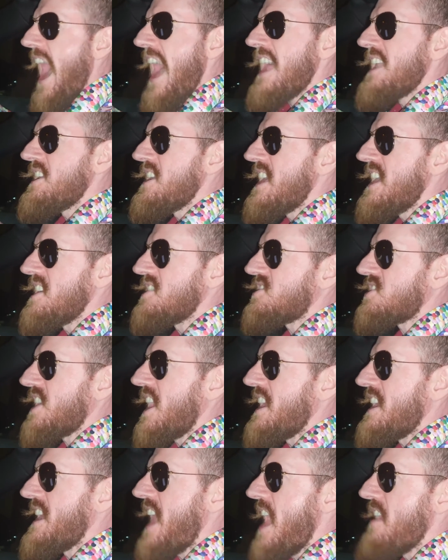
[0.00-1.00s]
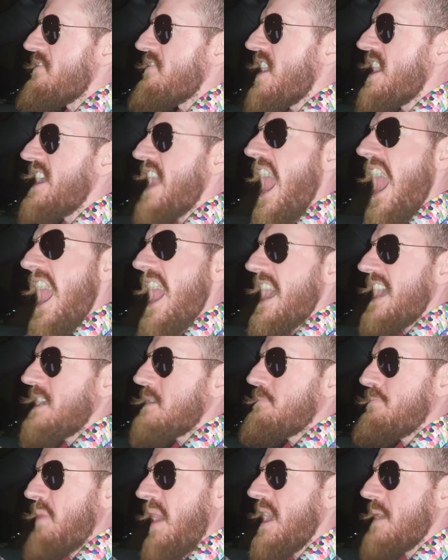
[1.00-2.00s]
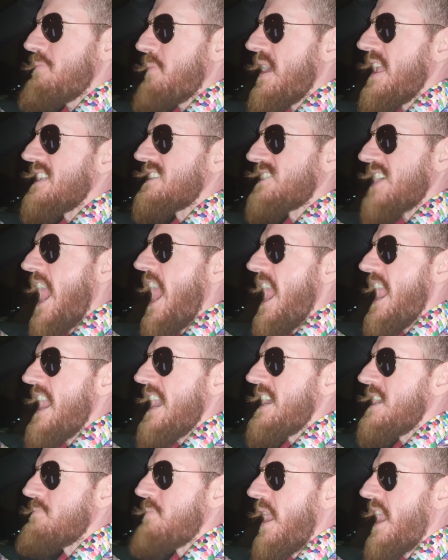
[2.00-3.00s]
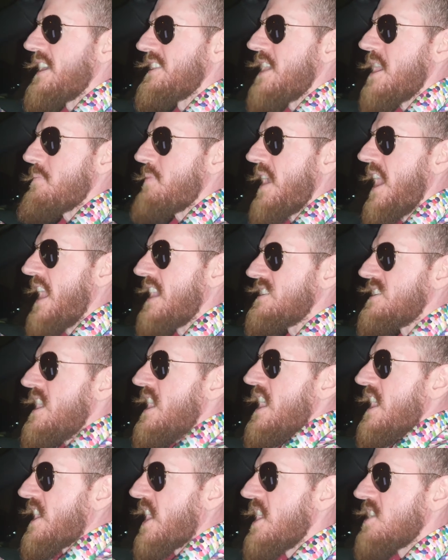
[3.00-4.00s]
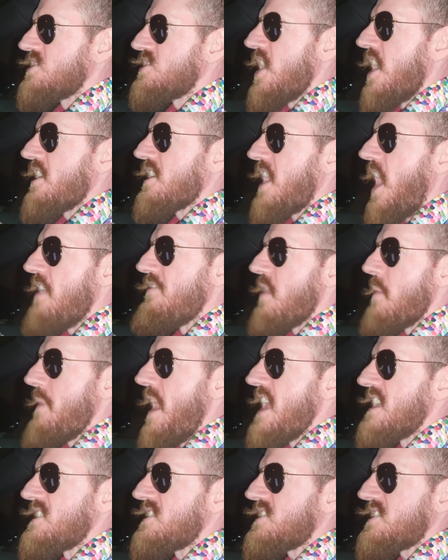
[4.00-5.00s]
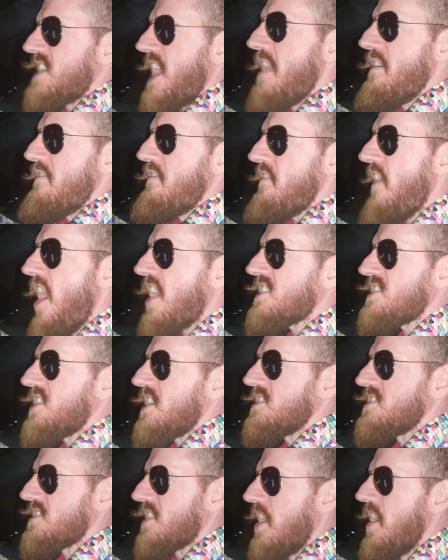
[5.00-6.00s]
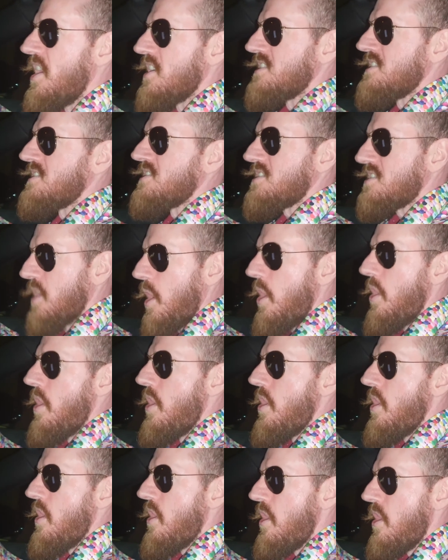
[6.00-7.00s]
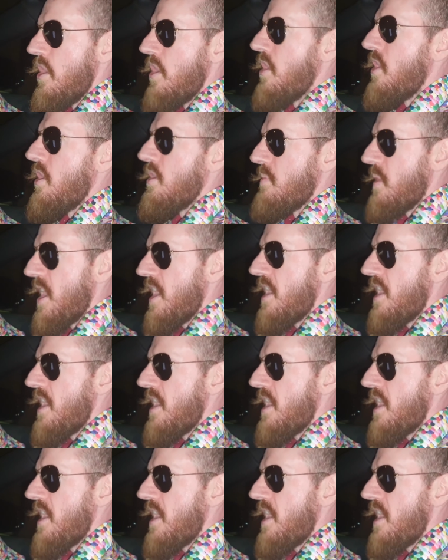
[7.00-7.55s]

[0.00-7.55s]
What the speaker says: And each and every night people died by their plight, cause your government have fucked us good and sober.